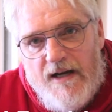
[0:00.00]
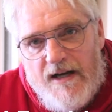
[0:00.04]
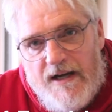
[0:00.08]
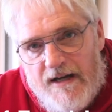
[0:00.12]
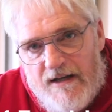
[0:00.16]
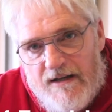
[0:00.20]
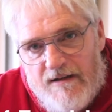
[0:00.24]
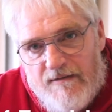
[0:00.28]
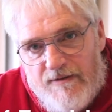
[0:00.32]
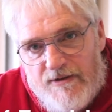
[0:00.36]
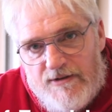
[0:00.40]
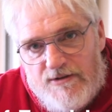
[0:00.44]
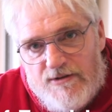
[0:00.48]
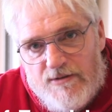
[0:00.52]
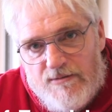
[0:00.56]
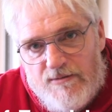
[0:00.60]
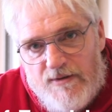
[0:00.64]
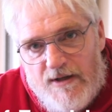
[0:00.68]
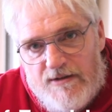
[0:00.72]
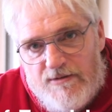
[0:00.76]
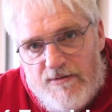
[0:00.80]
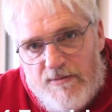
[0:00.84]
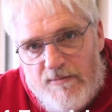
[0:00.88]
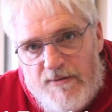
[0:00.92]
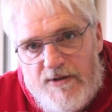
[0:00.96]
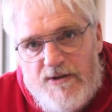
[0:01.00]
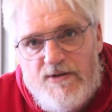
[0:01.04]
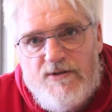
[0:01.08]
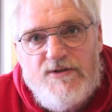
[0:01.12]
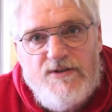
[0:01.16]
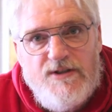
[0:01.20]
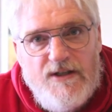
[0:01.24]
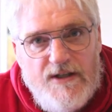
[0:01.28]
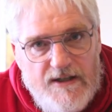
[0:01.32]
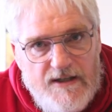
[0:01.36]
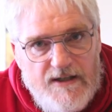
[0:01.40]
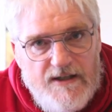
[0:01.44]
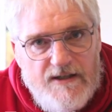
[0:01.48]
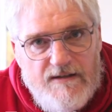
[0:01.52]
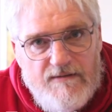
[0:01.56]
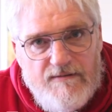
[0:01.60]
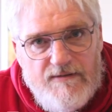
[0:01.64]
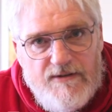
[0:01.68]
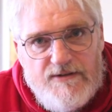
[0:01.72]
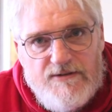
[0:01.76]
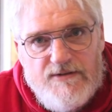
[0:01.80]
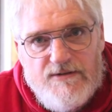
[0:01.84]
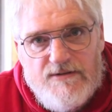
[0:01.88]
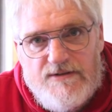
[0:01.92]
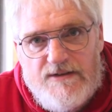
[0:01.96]
individual retribution and
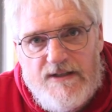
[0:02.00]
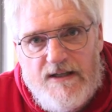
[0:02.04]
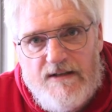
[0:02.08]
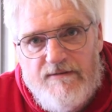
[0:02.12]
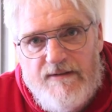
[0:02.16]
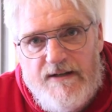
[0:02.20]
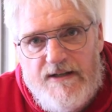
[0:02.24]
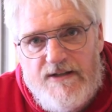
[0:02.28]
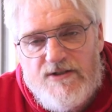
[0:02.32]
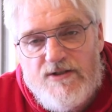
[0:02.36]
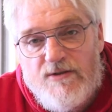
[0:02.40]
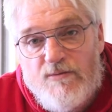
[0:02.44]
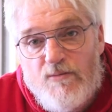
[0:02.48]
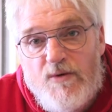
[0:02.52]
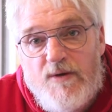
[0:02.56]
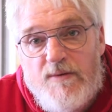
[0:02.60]
individual salvation.